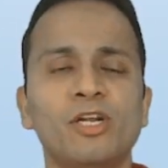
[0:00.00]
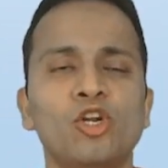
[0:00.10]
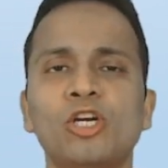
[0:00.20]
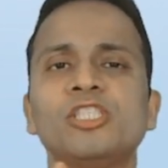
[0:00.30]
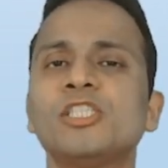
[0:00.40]

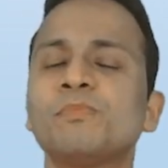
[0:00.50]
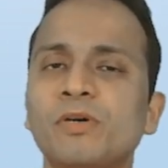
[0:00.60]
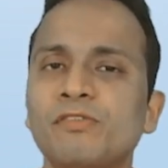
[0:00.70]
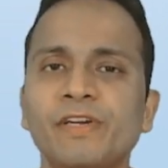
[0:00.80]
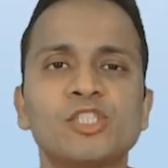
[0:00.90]
not just
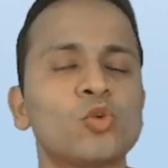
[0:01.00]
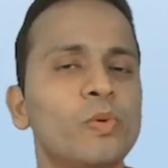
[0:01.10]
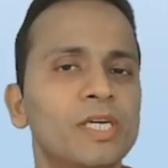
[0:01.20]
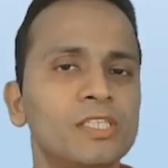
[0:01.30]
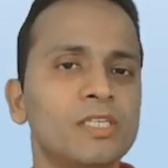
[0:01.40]
perfect
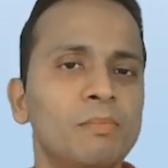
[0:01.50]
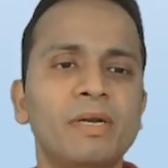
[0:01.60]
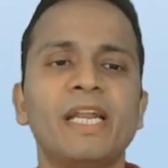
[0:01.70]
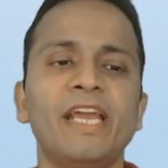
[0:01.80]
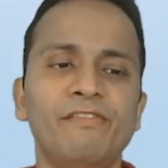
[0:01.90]
squares, but
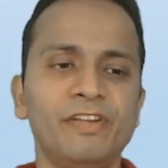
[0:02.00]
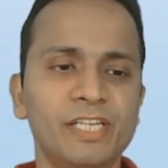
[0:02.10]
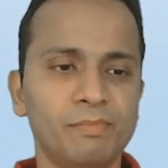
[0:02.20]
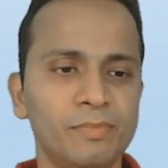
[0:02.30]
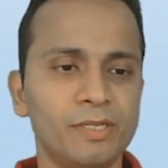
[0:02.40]
every
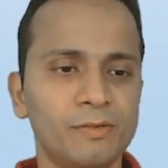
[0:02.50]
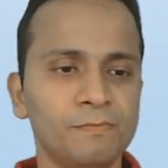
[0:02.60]
number.